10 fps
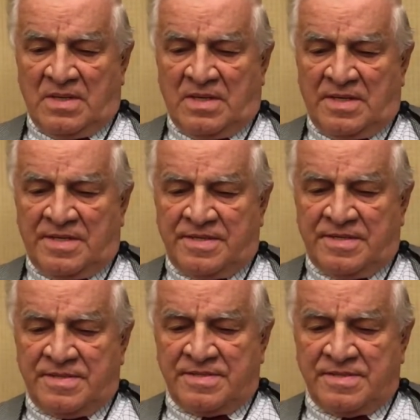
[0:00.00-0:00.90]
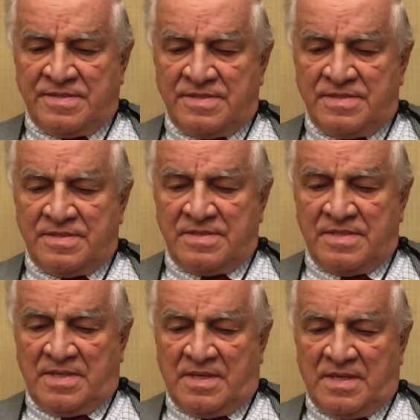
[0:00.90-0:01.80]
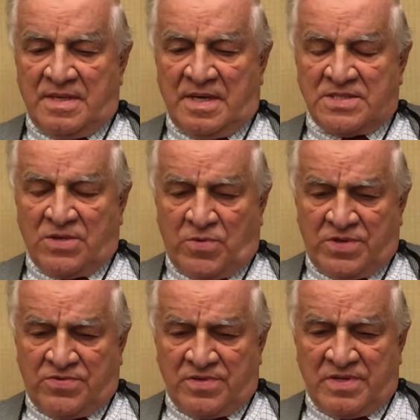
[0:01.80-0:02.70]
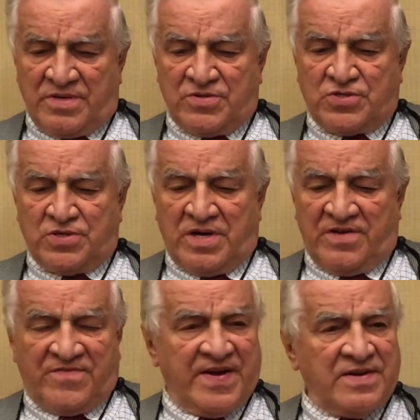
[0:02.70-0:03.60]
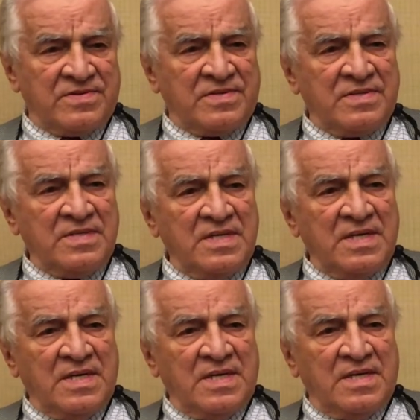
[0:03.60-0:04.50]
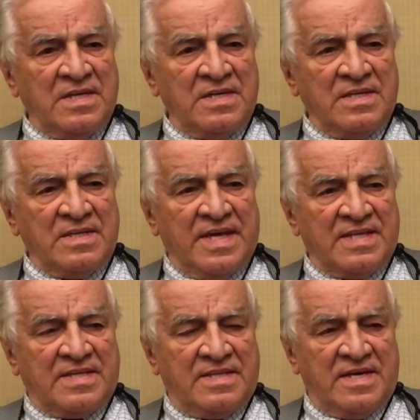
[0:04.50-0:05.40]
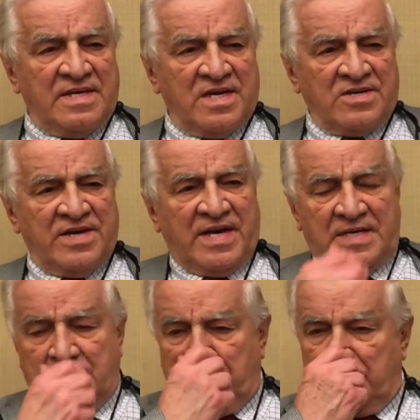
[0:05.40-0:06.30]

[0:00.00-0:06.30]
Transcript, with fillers: uh, as I went through the literature, I found that they not only had